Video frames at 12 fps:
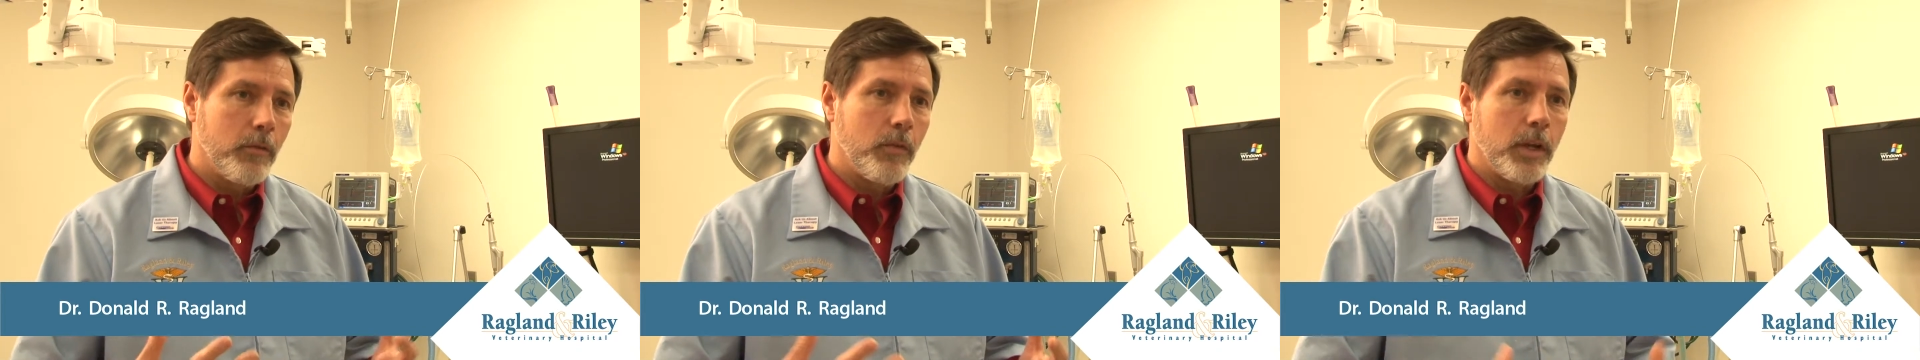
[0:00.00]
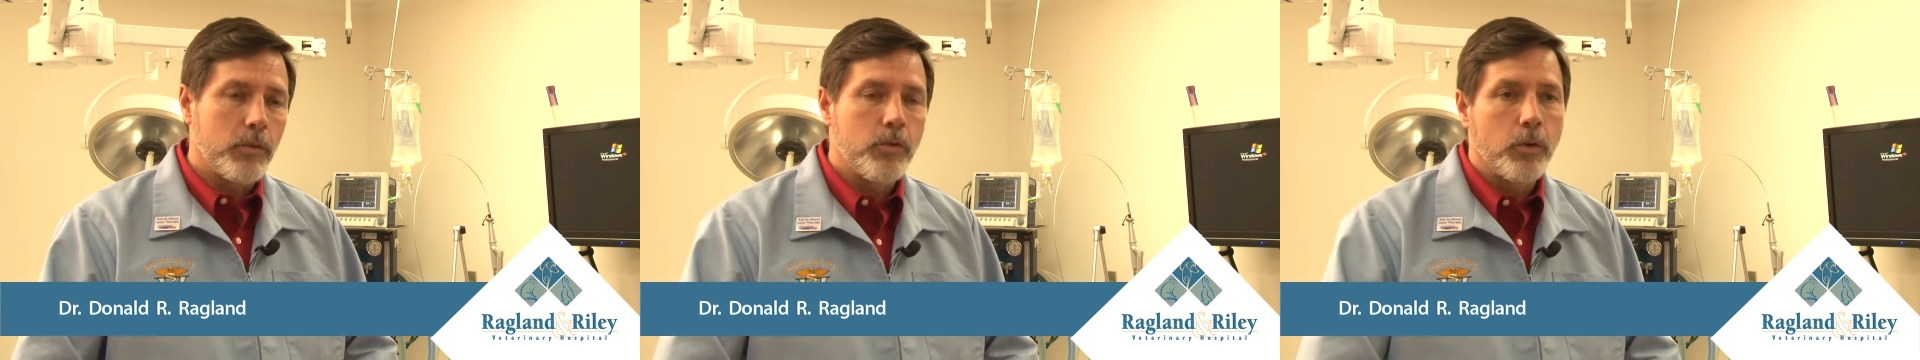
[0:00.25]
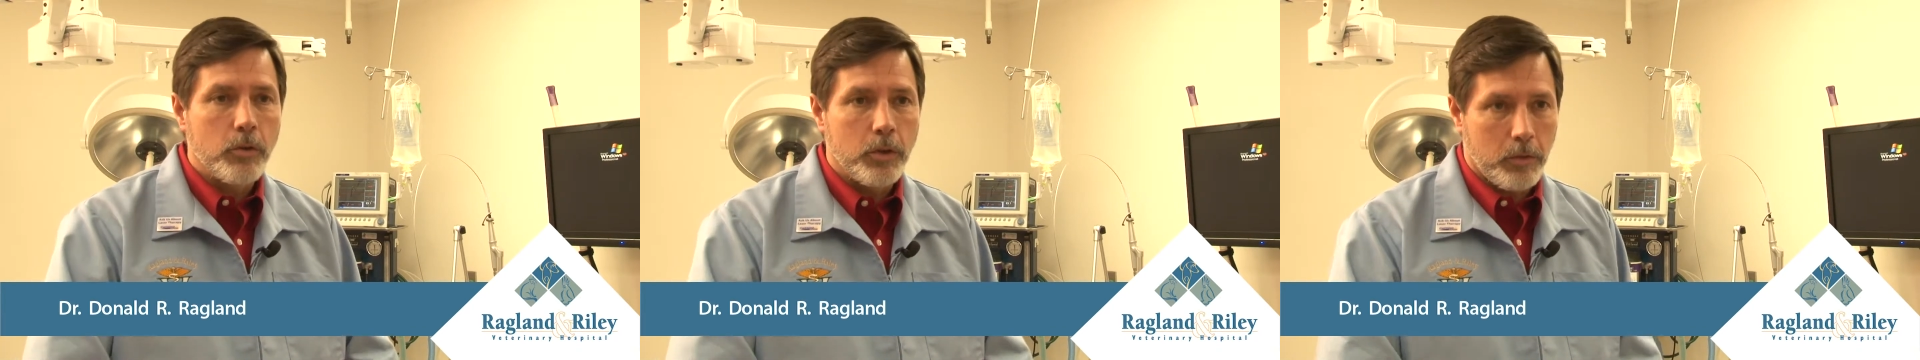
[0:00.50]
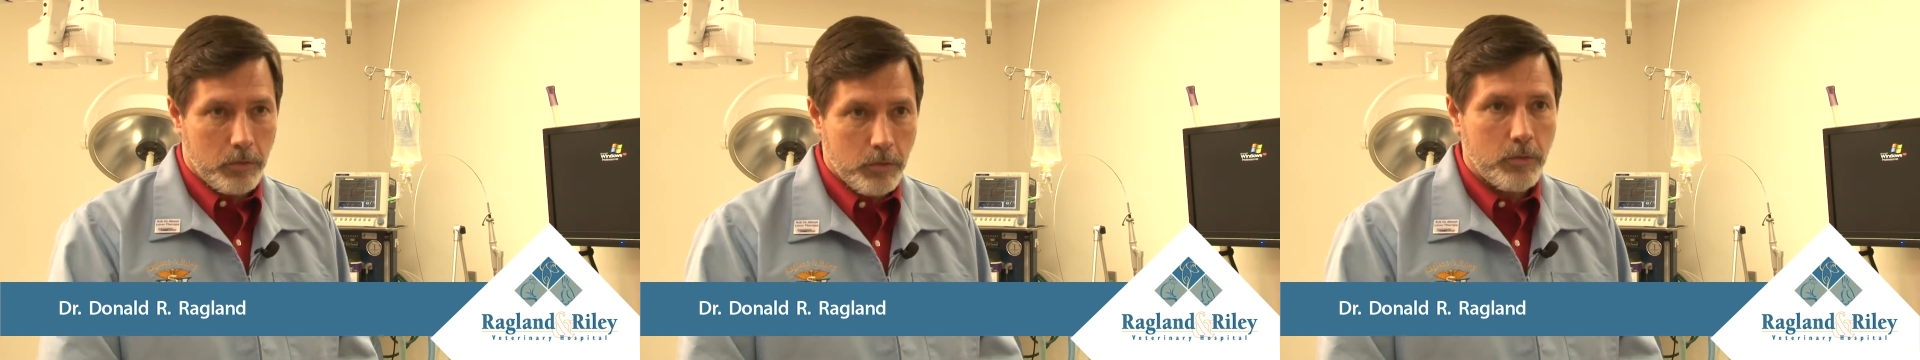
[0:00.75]
advanced
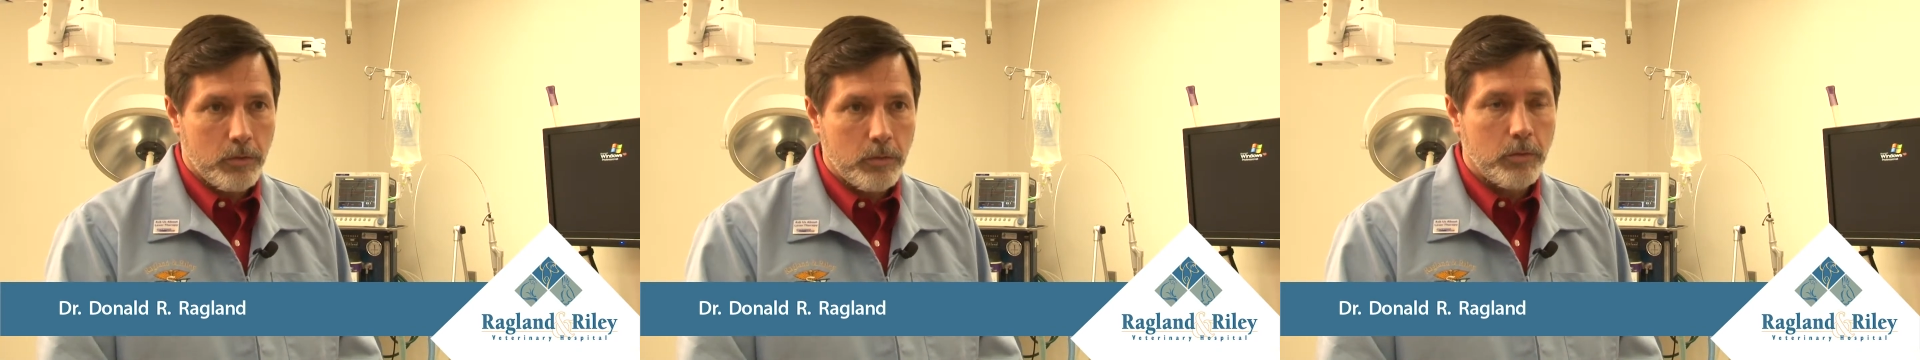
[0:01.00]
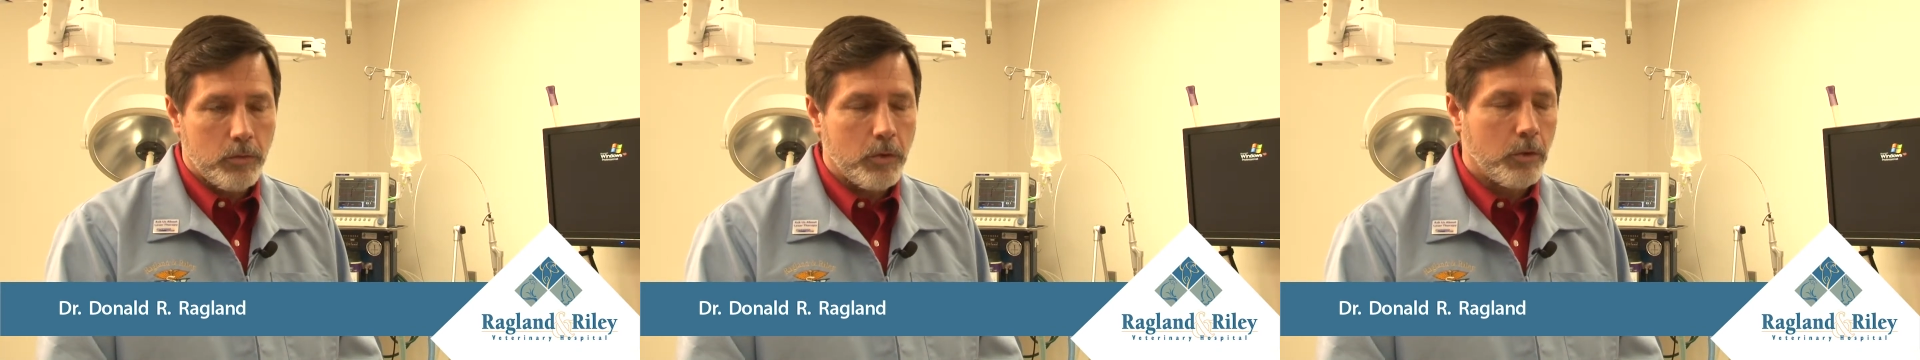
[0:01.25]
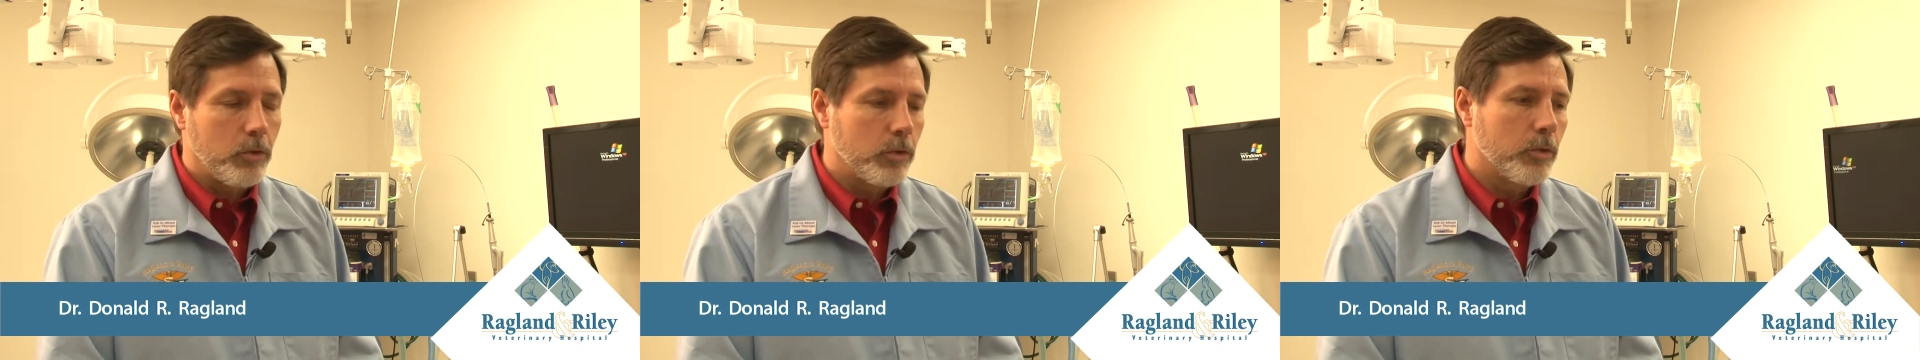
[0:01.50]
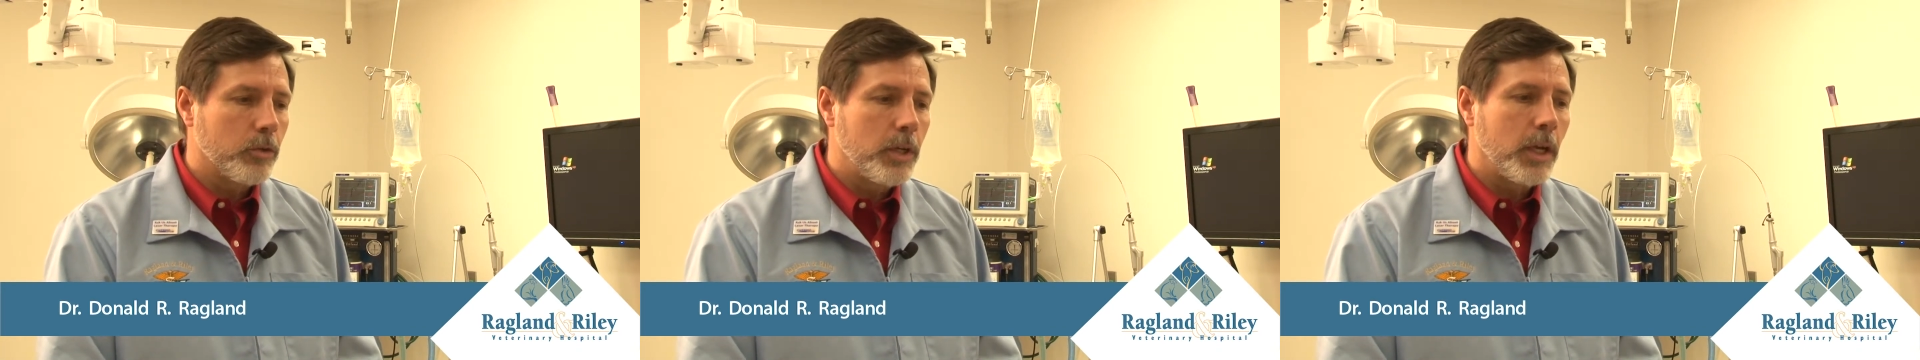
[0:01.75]

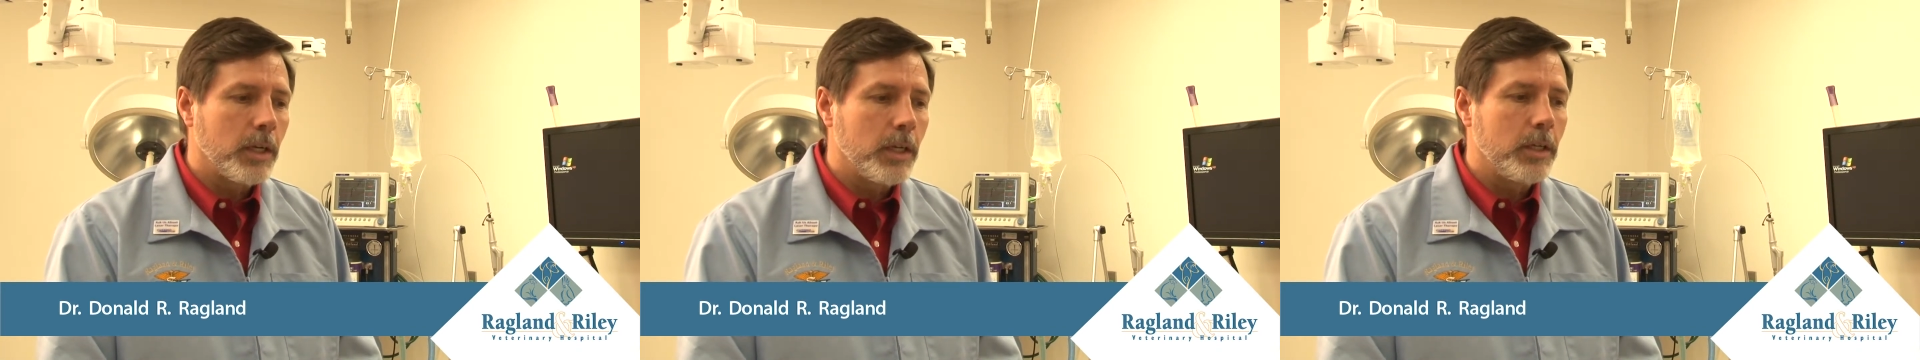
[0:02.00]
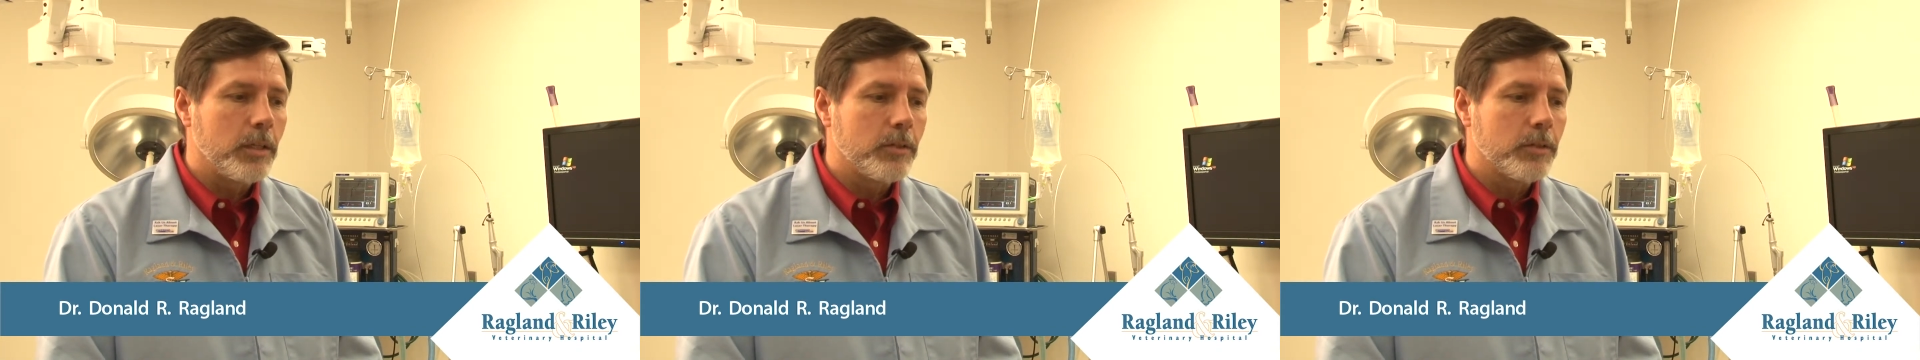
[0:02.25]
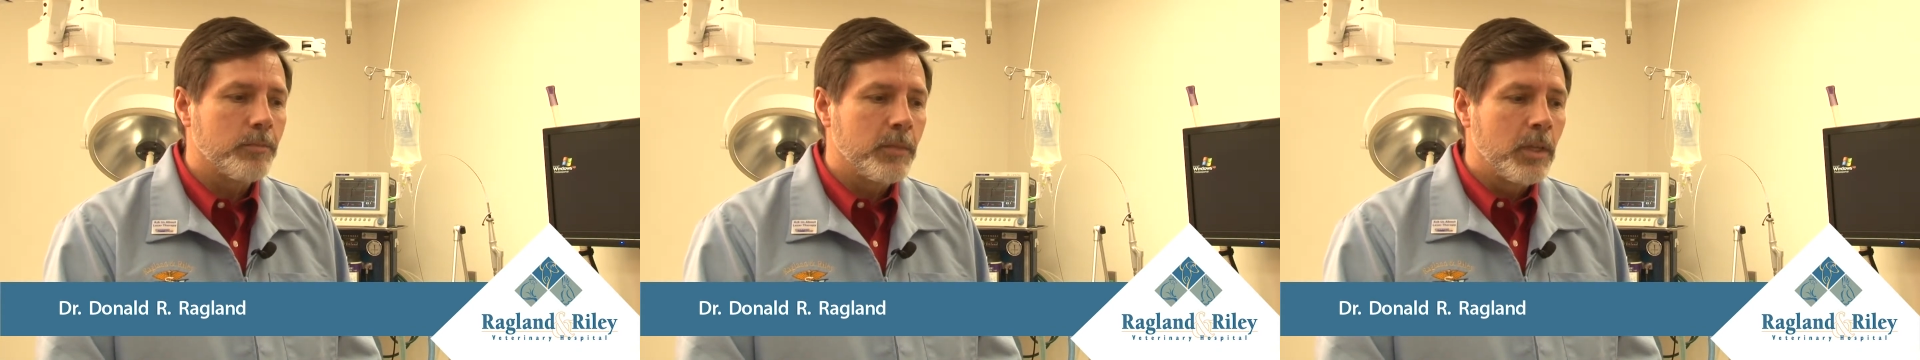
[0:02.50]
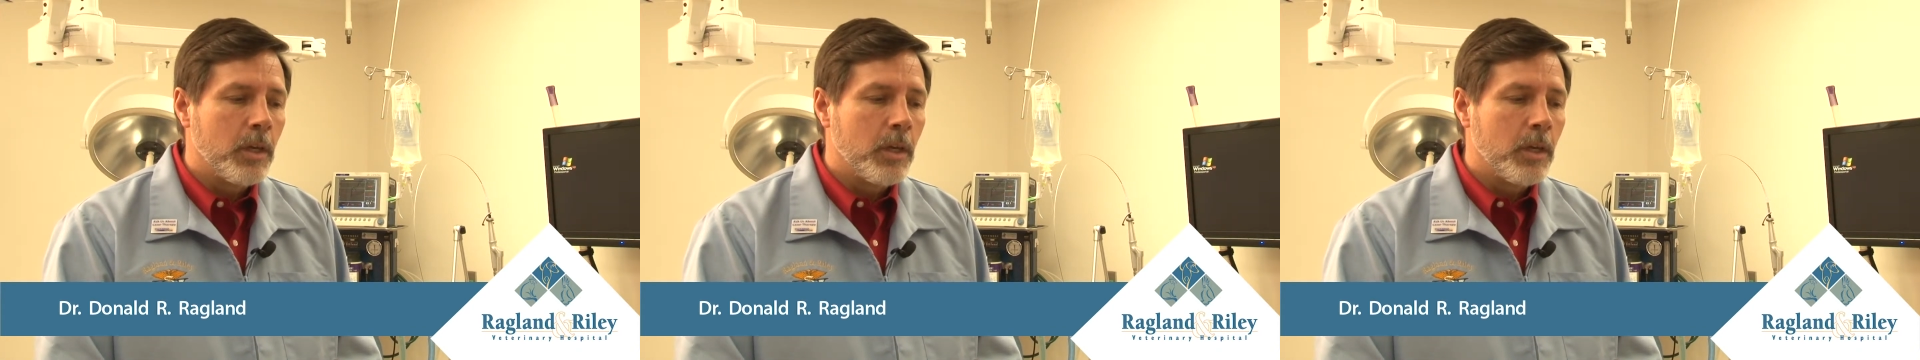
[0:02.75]
surgical techniques.